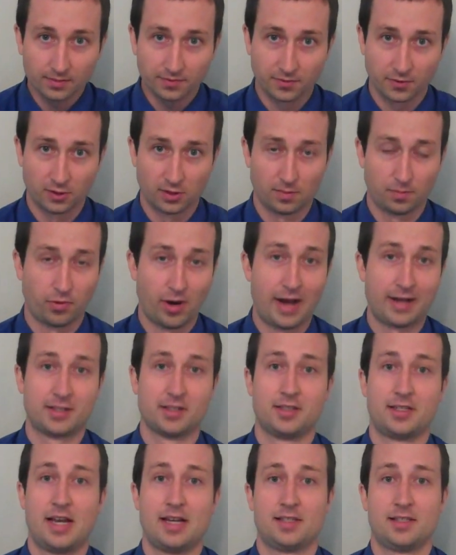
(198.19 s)
For
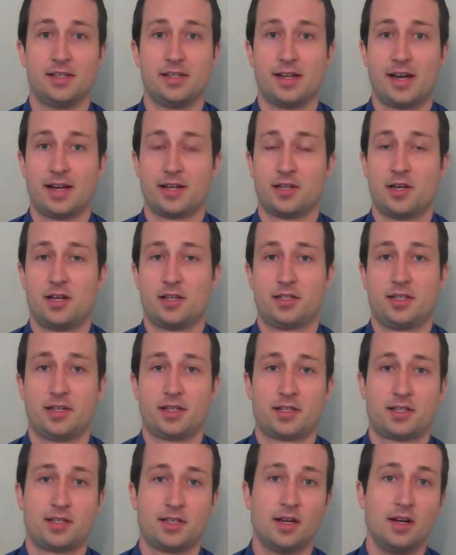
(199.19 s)
practice tests and
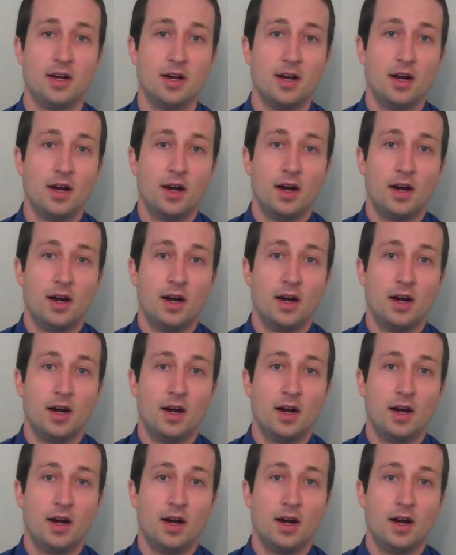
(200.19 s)
diagnostics,